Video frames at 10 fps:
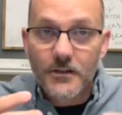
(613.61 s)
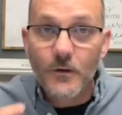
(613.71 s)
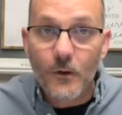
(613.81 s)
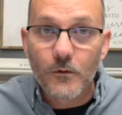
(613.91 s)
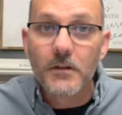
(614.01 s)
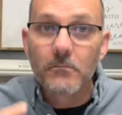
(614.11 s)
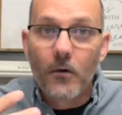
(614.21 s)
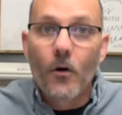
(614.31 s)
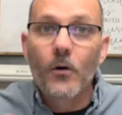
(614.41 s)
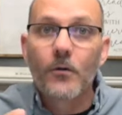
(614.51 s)
So I would be
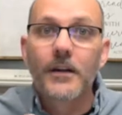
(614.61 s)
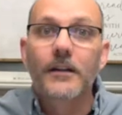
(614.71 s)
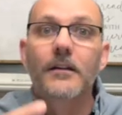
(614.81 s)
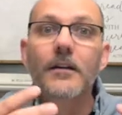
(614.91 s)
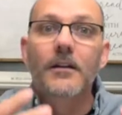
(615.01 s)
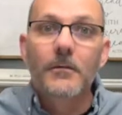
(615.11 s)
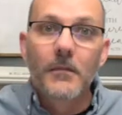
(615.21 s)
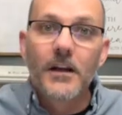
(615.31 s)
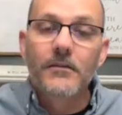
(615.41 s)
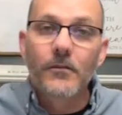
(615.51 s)
borrowing the
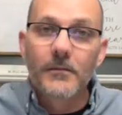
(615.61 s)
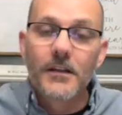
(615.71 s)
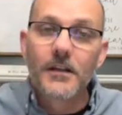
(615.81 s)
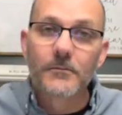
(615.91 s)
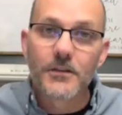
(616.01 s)
money from them